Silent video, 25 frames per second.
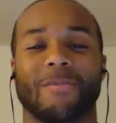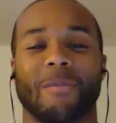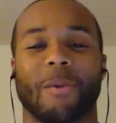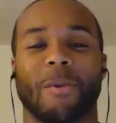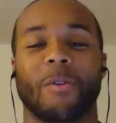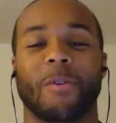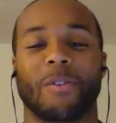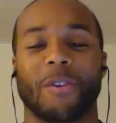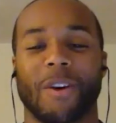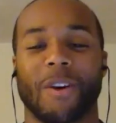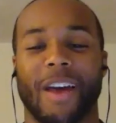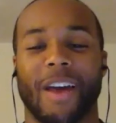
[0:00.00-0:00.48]

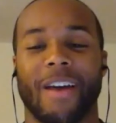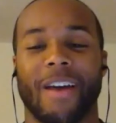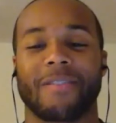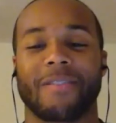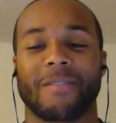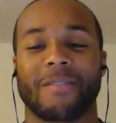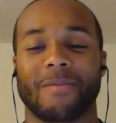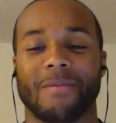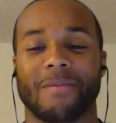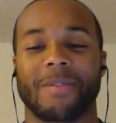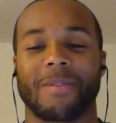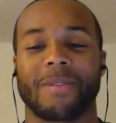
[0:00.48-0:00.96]
Both of y'all have
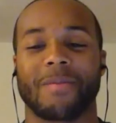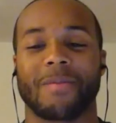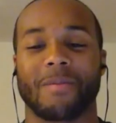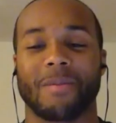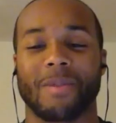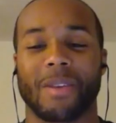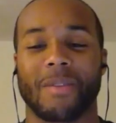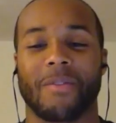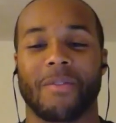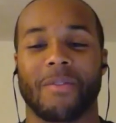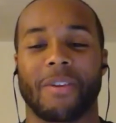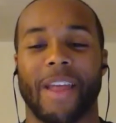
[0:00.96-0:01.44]
some
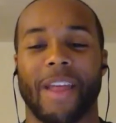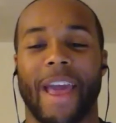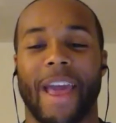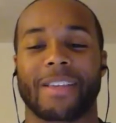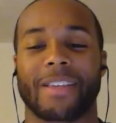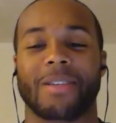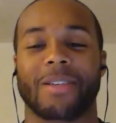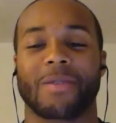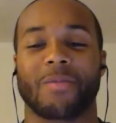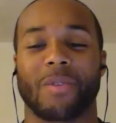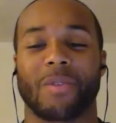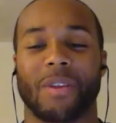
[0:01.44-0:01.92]
different
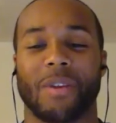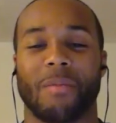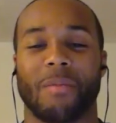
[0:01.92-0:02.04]
accents, but